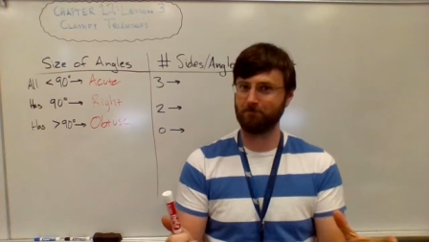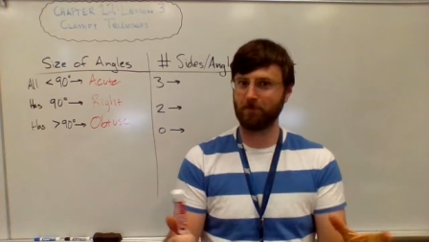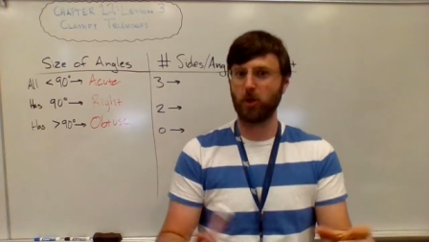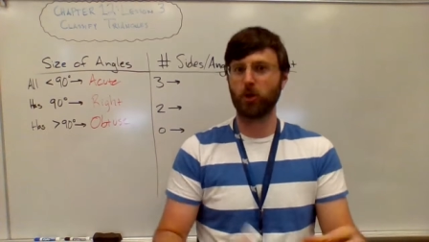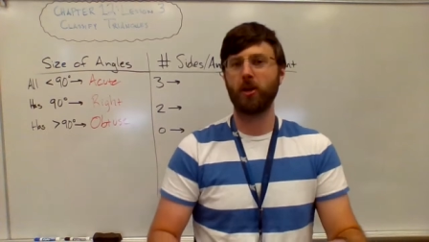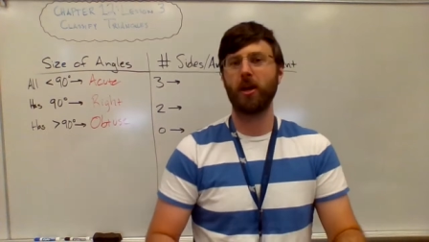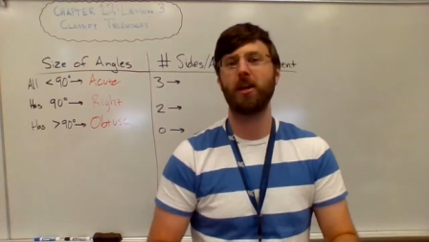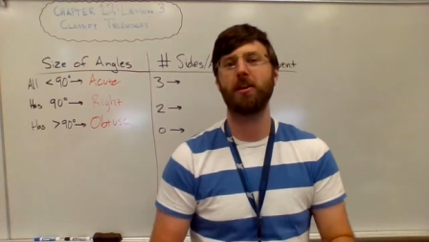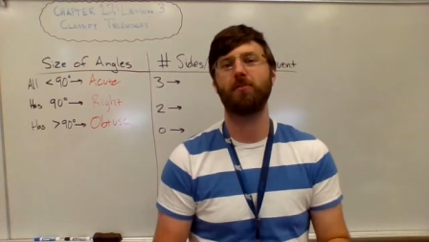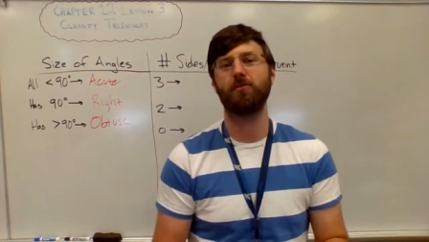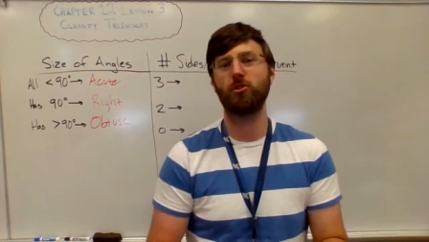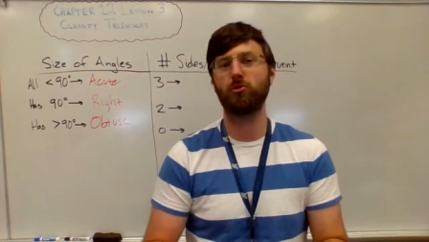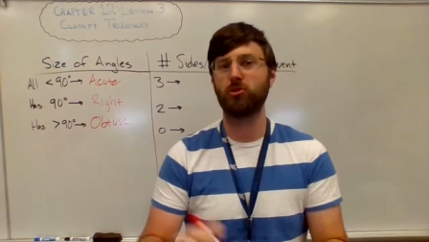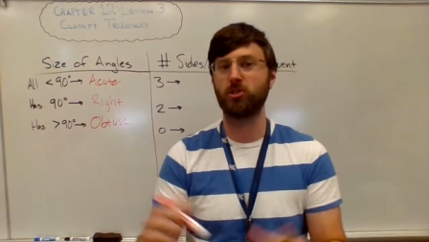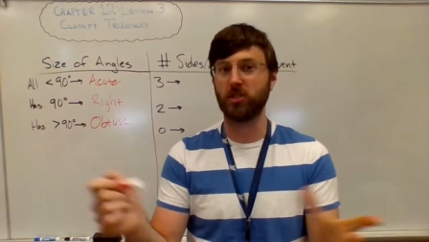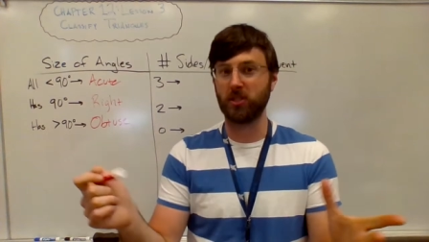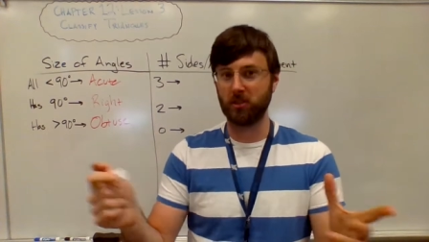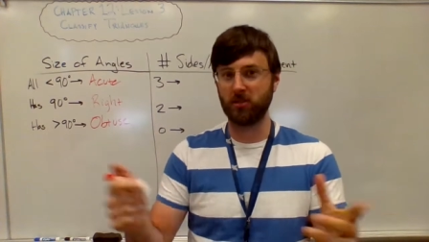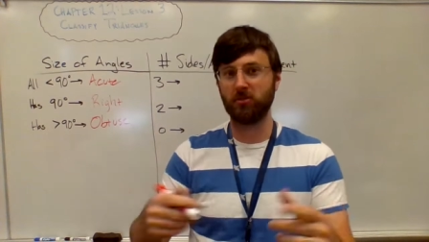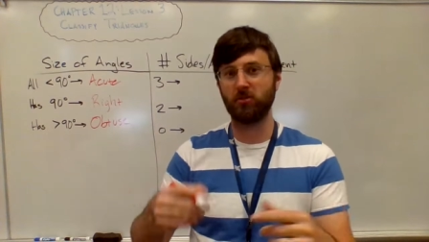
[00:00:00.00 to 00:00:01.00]
Okay, if you
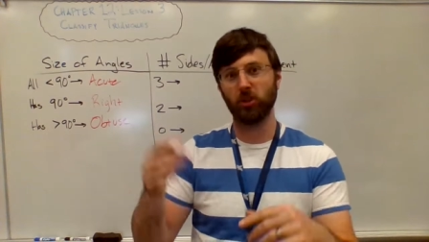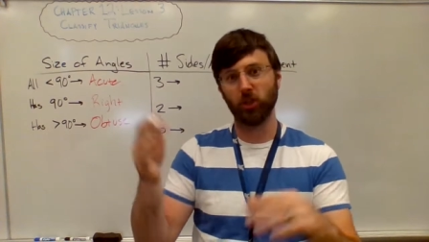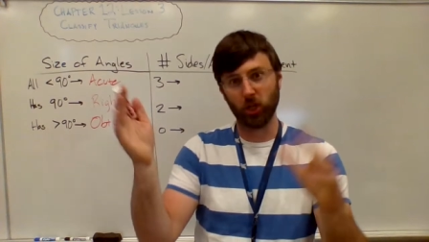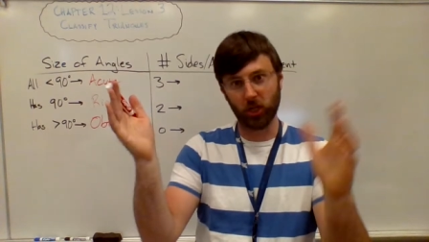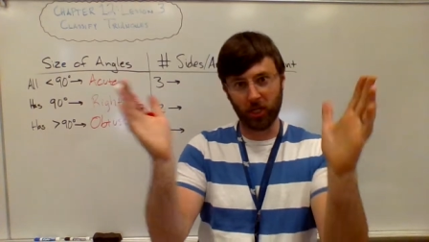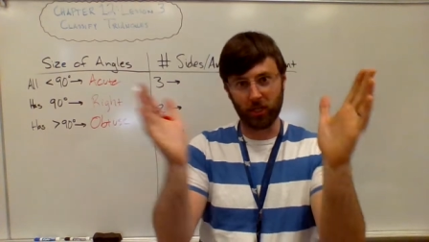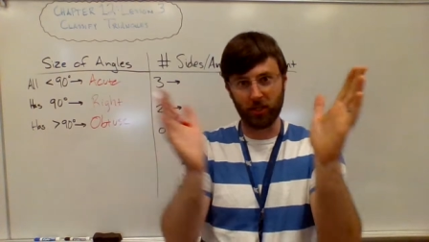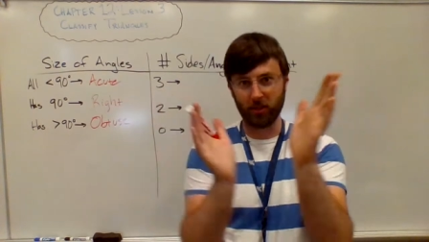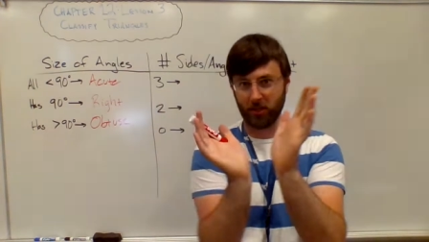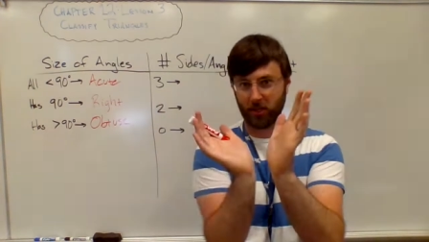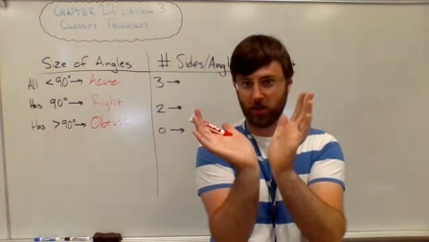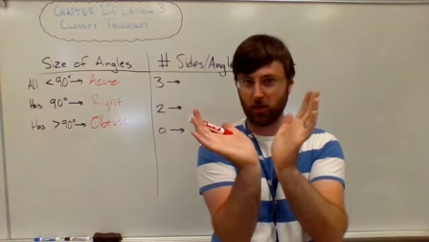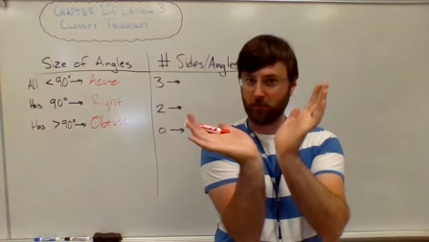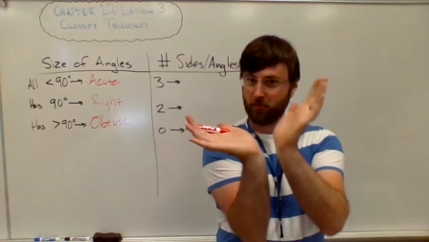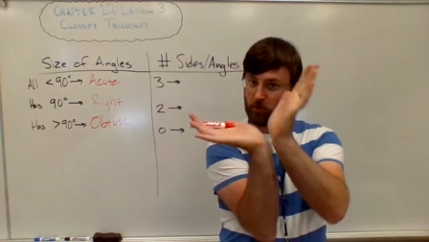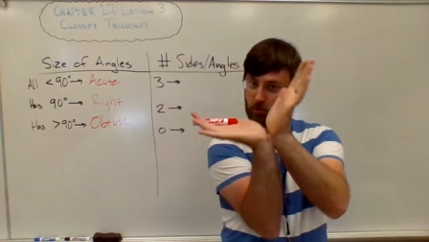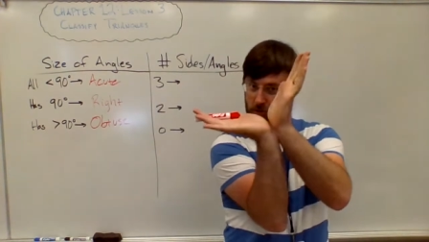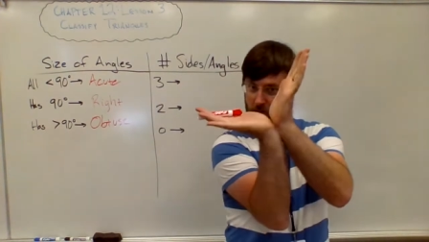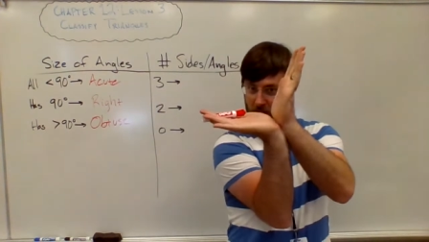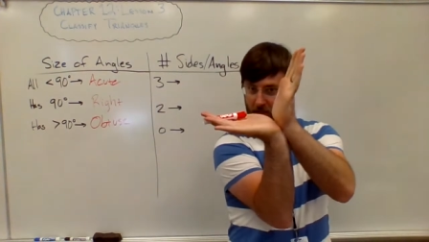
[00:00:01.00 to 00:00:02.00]
look at,
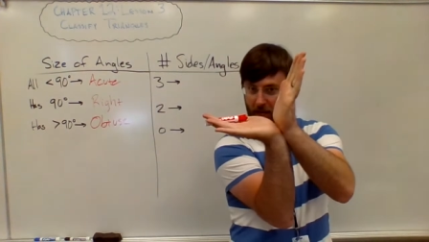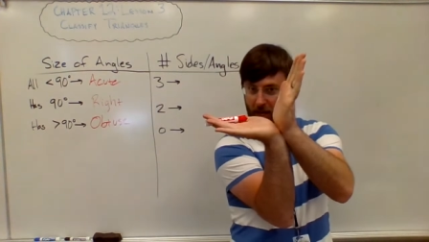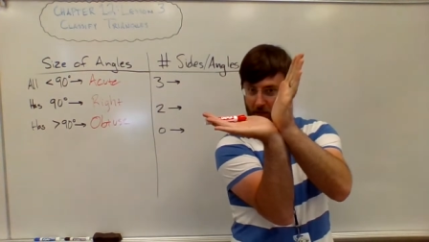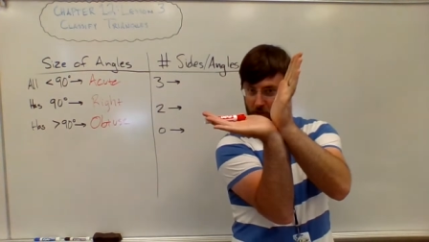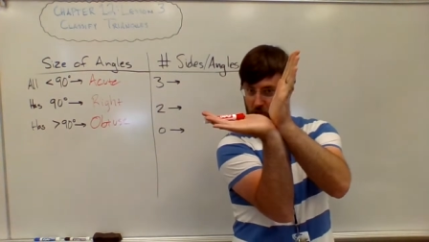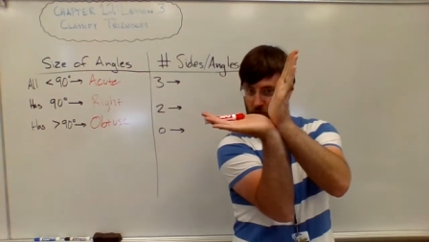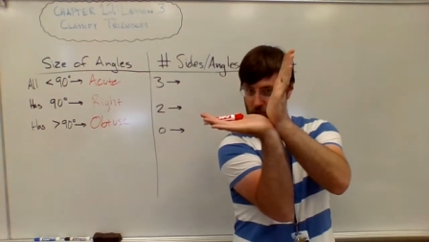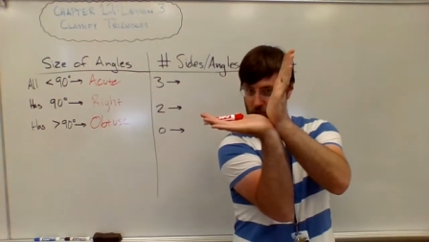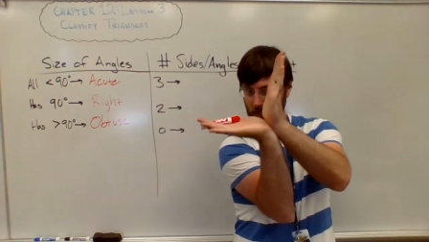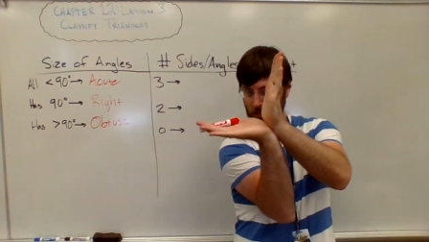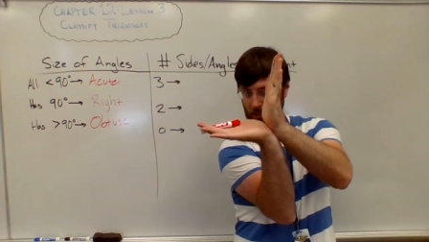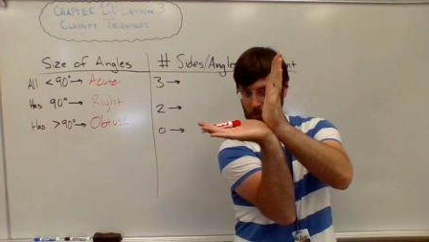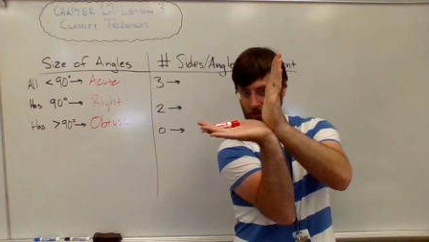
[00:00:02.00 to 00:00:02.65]
if you sketch